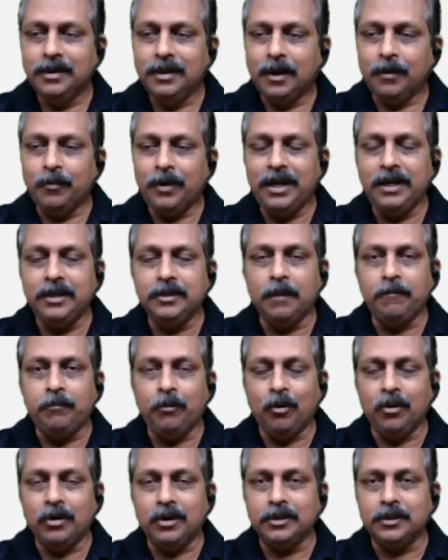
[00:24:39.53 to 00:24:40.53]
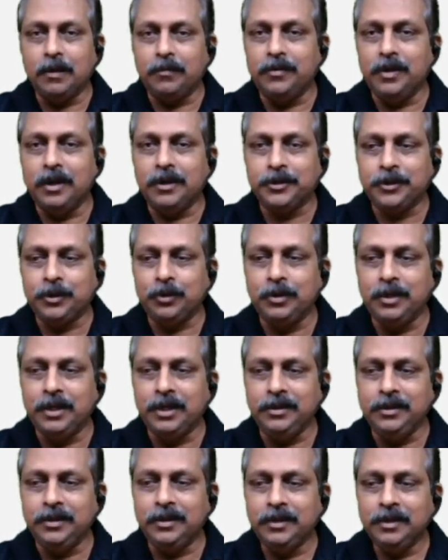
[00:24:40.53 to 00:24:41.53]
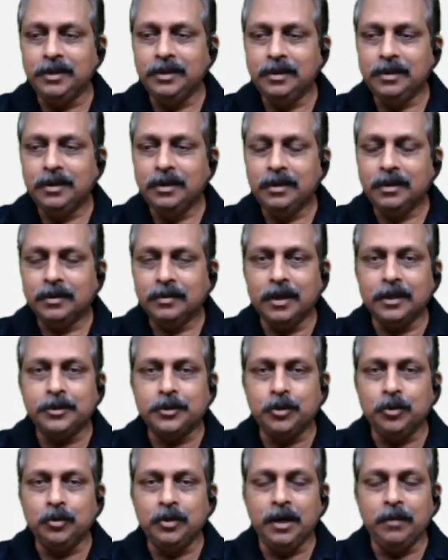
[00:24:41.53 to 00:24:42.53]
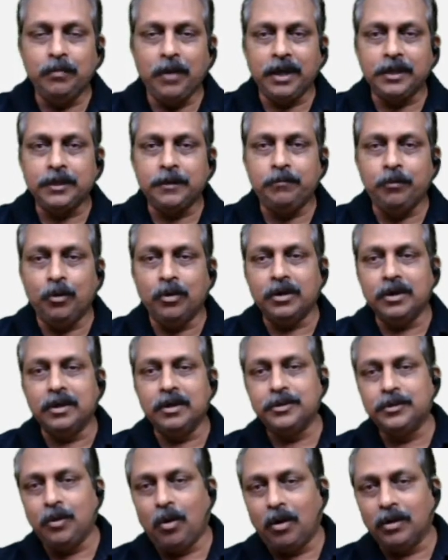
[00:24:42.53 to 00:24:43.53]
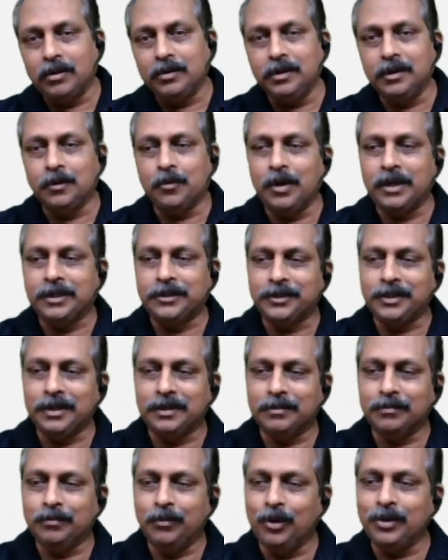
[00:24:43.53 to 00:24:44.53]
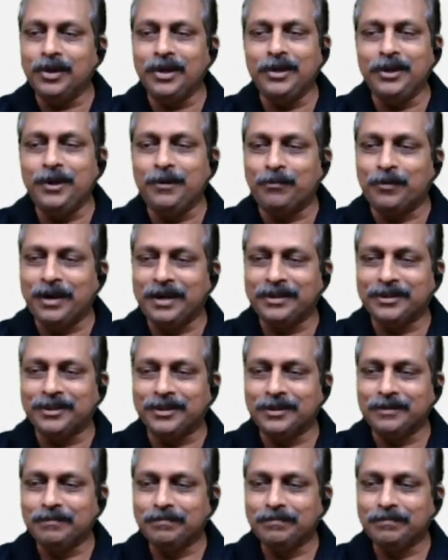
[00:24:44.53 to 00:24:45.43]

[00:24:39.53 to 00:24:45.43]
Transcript: Where is the focus of the student? The student must focus on the question. Both are different.